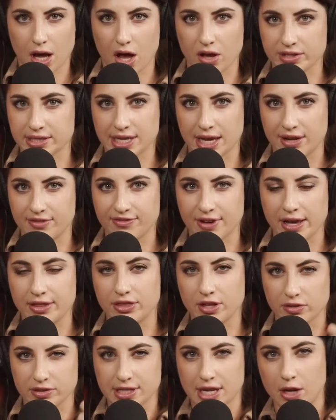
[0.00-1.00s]
I'll say it.
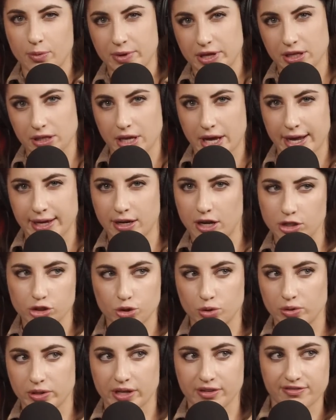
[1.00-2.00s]
They'll tell me the line. I'll
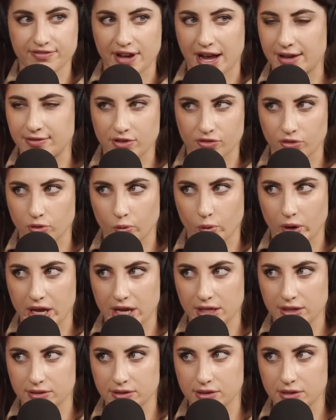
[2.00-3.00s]
shoot it like 5 different
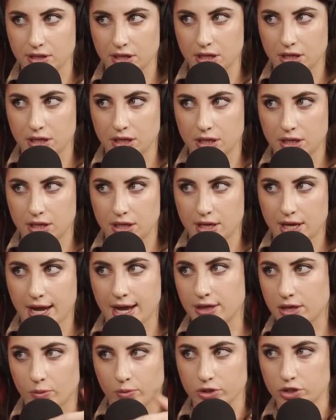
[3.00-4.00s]
ways,
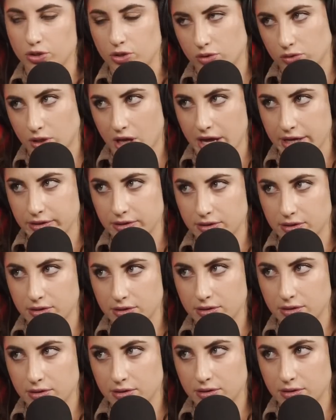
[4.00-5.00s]
and then we'll do your lines.
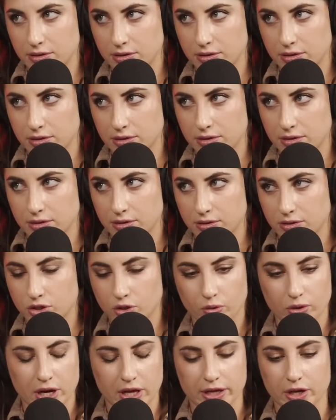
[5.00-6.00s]
So
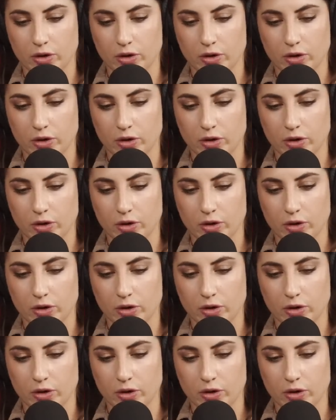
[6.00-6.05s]
we're not